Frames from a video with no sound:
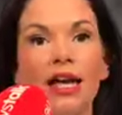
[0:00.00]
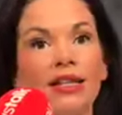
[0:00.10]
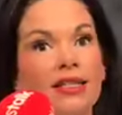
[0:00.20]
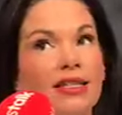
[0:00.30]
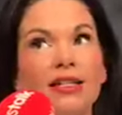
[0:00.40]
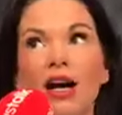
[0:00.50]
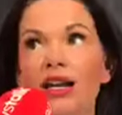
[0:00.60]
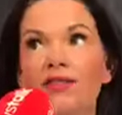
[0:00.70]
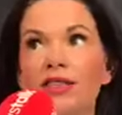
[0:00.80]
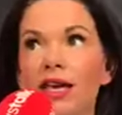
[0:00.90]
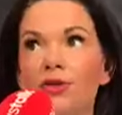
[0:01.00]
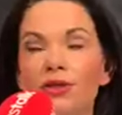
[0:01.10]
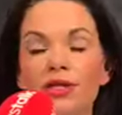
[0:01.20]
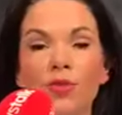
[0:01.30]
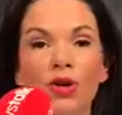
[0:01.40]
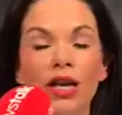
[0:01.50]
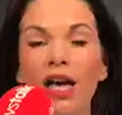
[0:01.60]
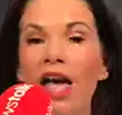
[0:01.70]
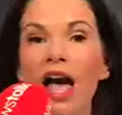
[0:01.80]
And as I said, I left Sligo this morning